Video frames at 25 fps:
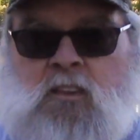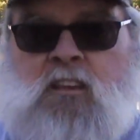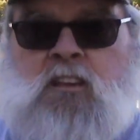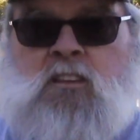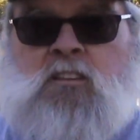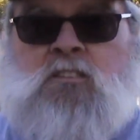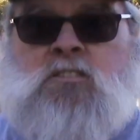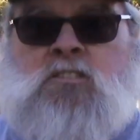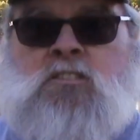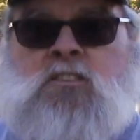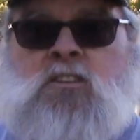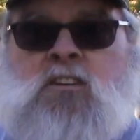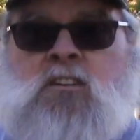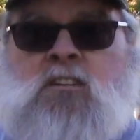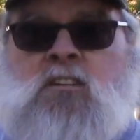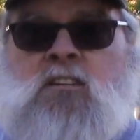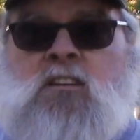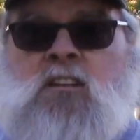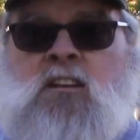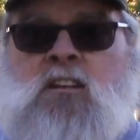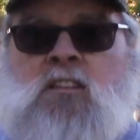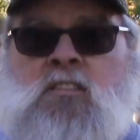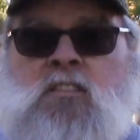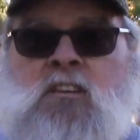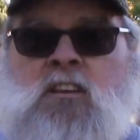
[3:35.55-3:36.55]
These
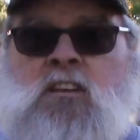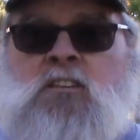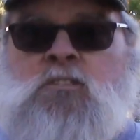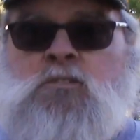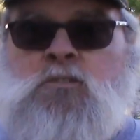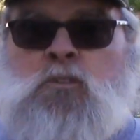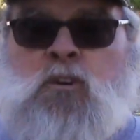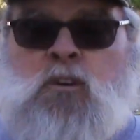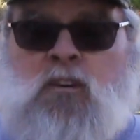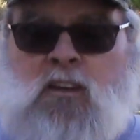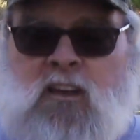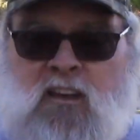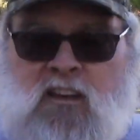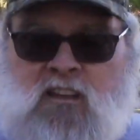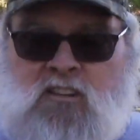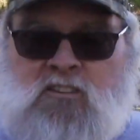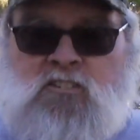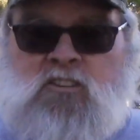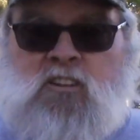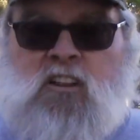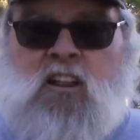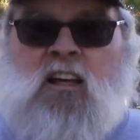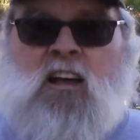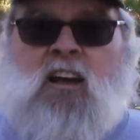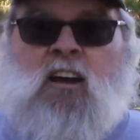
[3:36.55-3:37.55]
will
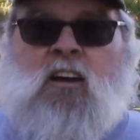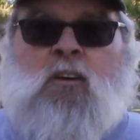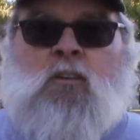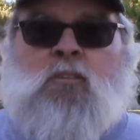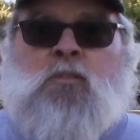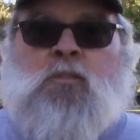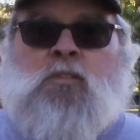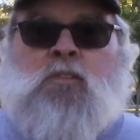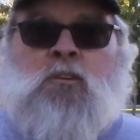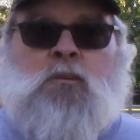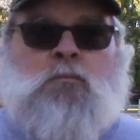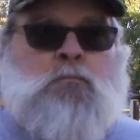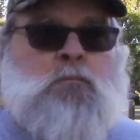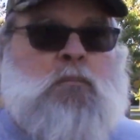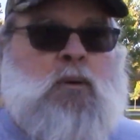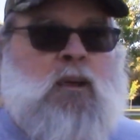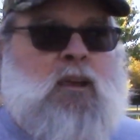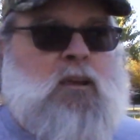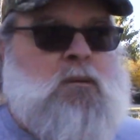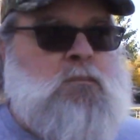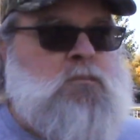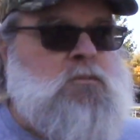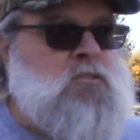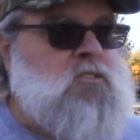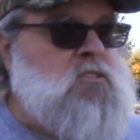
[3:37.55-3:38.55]
cancel out the
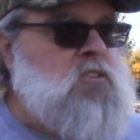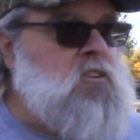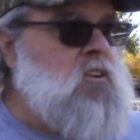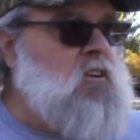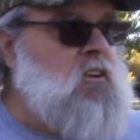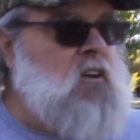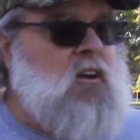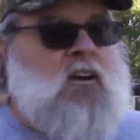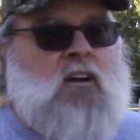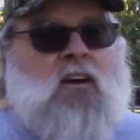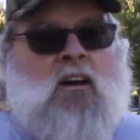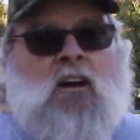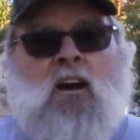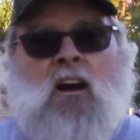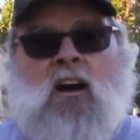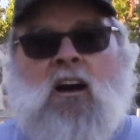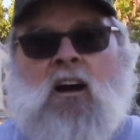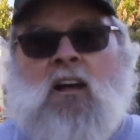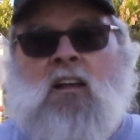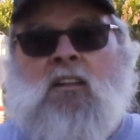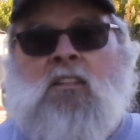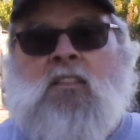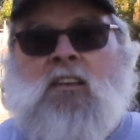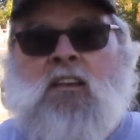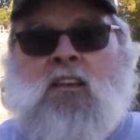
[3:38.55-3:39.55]
beeps
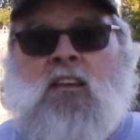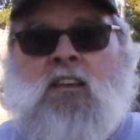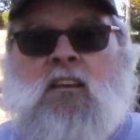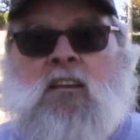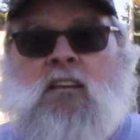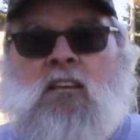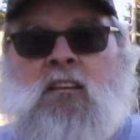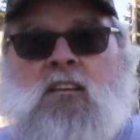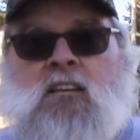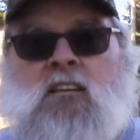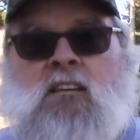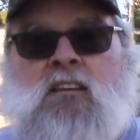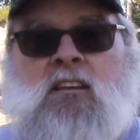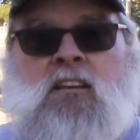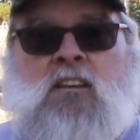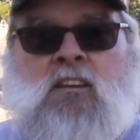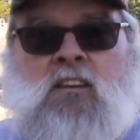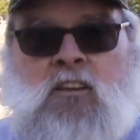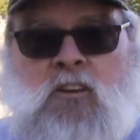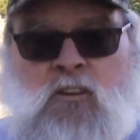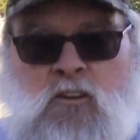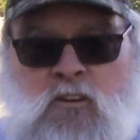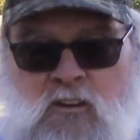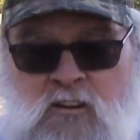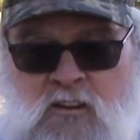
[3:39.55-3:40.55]
on the
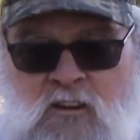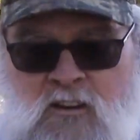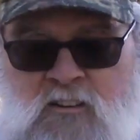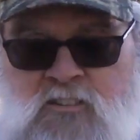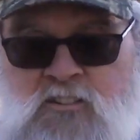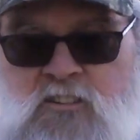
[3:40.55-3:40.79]
unit